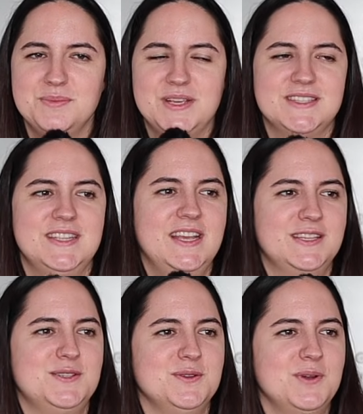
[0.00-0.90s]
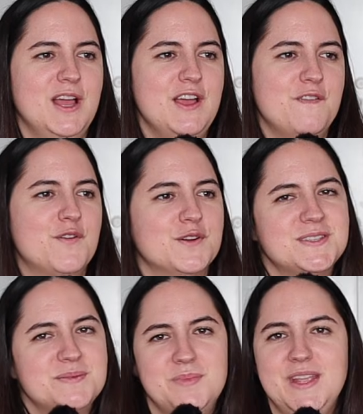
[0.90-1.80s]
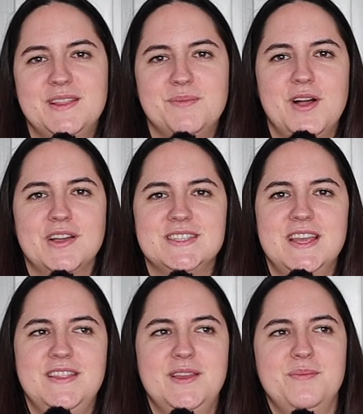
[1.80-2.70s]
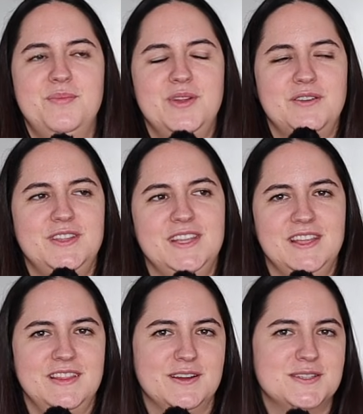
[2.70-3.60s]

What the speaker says: because they get to first make the box and then put everything in there.